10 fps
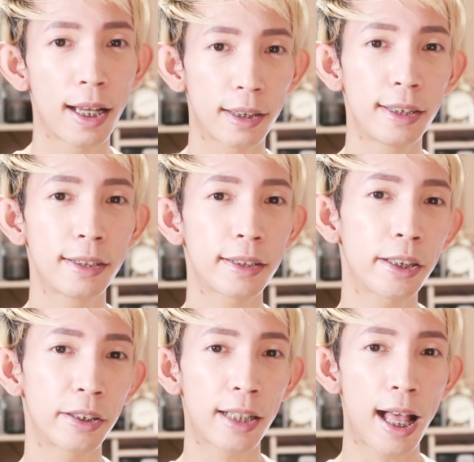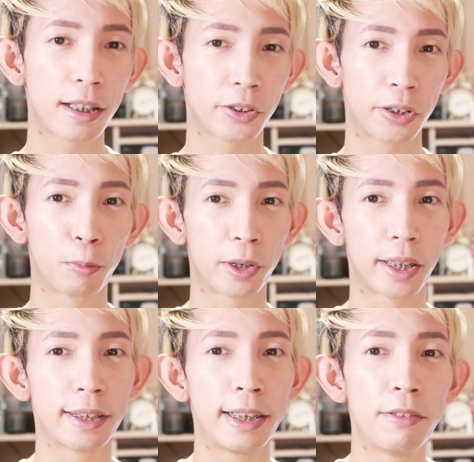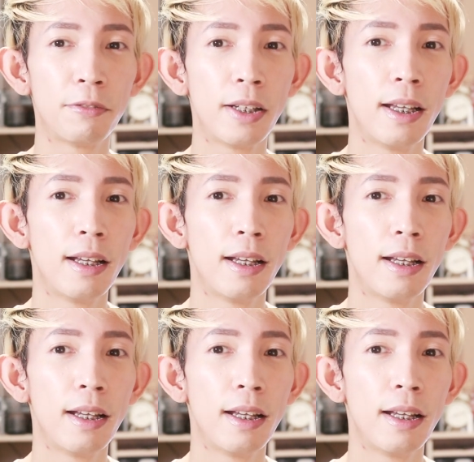at least here in Calgary where I live.